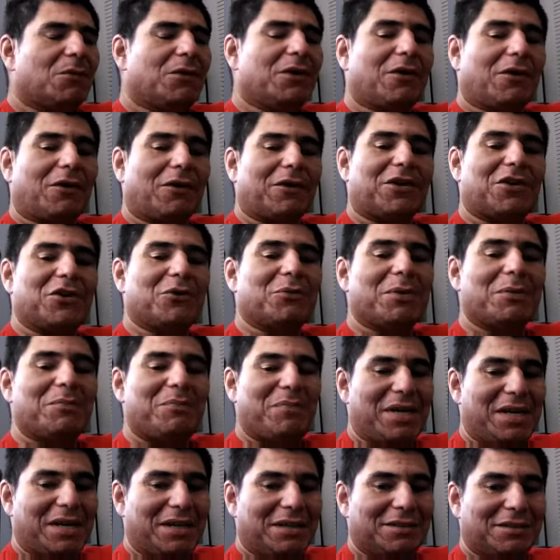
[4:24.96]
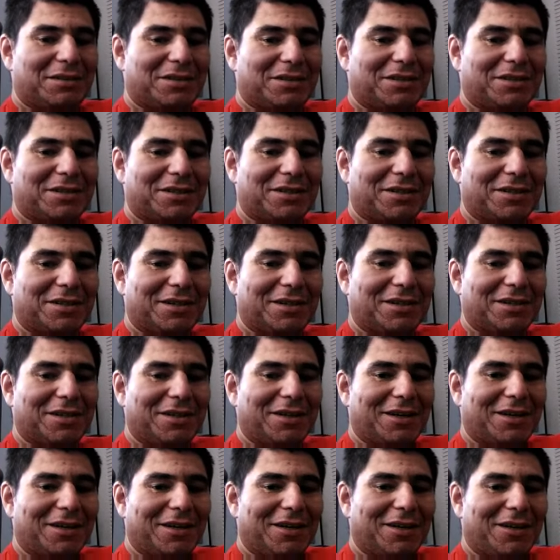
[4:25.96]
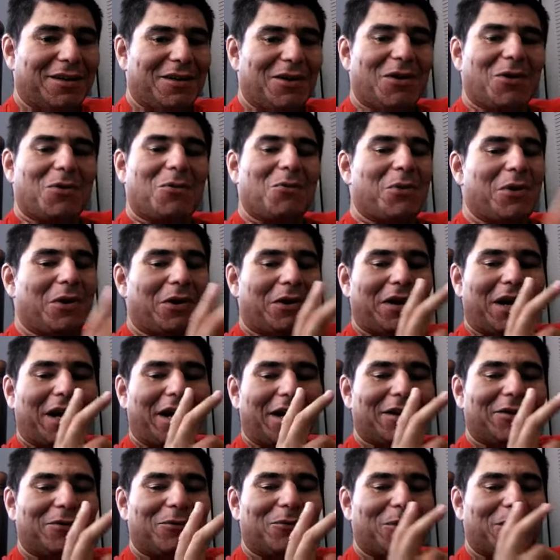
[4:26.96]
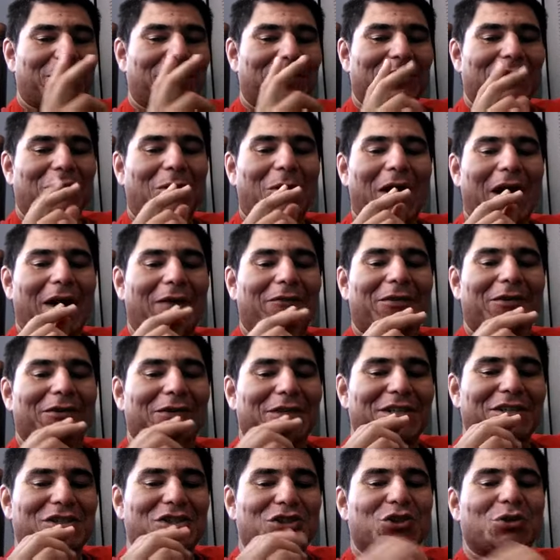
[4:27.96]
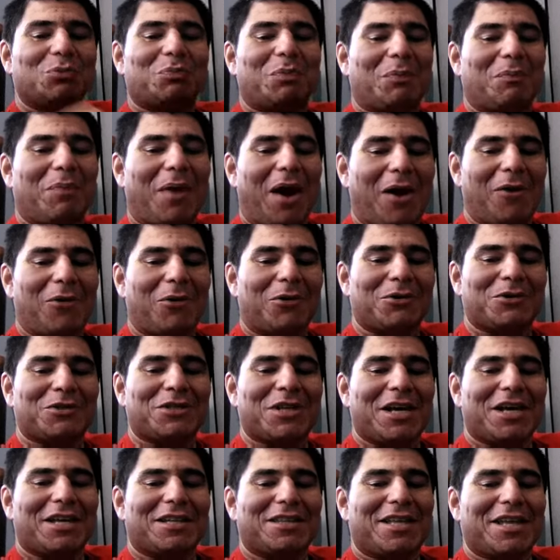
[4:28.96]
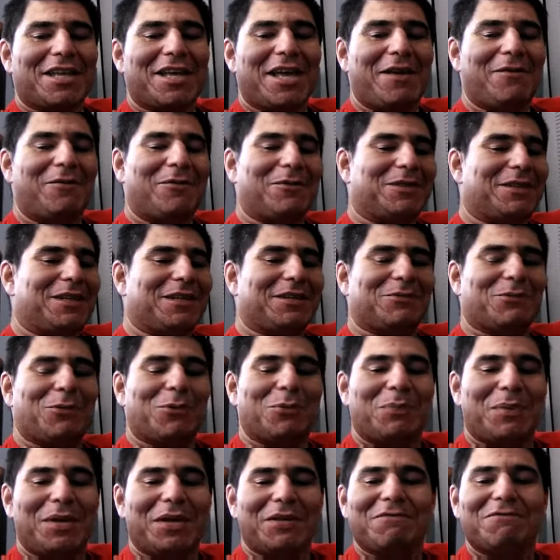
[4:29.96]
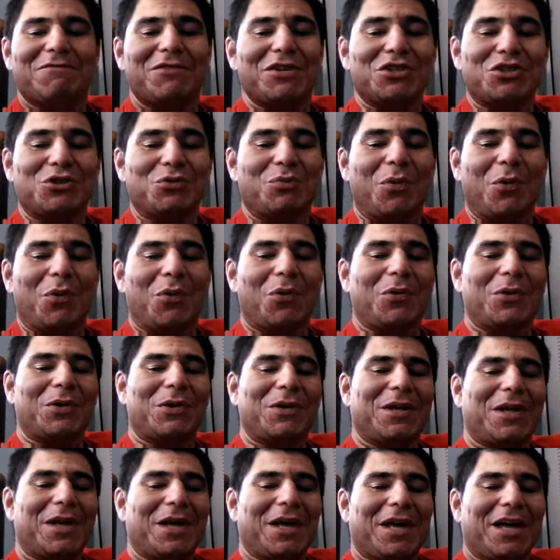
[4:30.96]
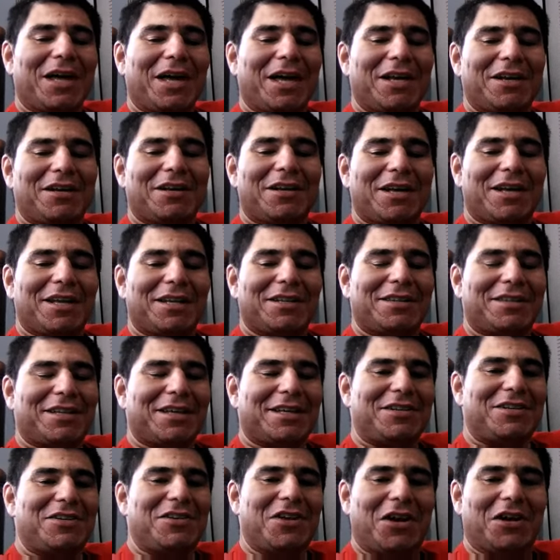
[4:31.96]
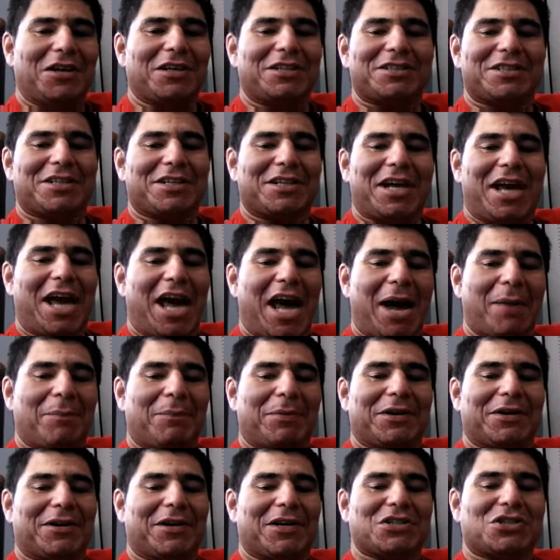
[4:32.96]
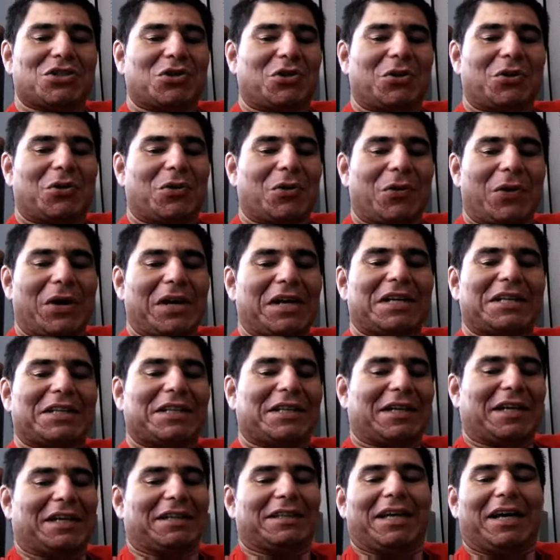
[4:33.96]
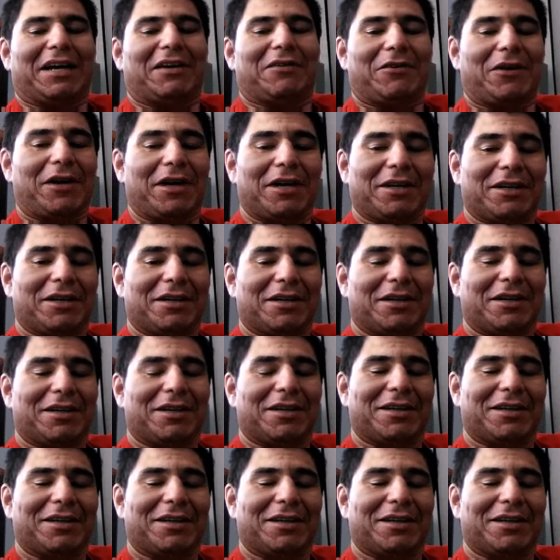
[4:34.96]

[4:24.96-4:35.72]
We are human beings. We are not. We don't have all these superpowers that everything will be invincible and and and then nothing's gonna happen to us or, or anything like that, right?